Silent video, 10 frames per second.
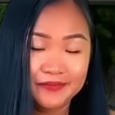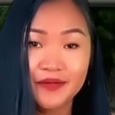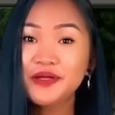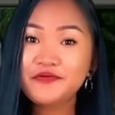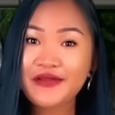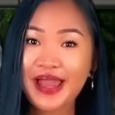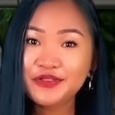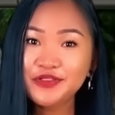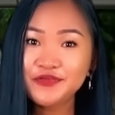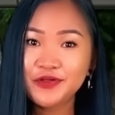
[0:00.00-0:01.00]
but my
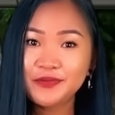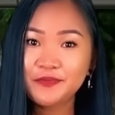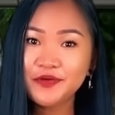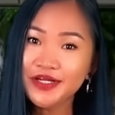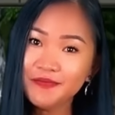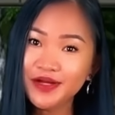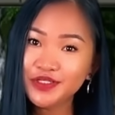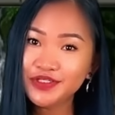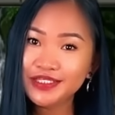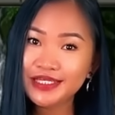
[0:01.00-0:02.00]
reactions will be pretty
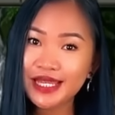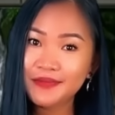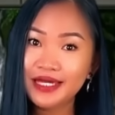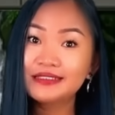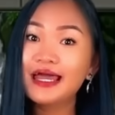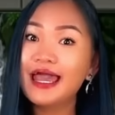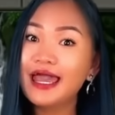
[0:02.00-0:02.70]
much the same as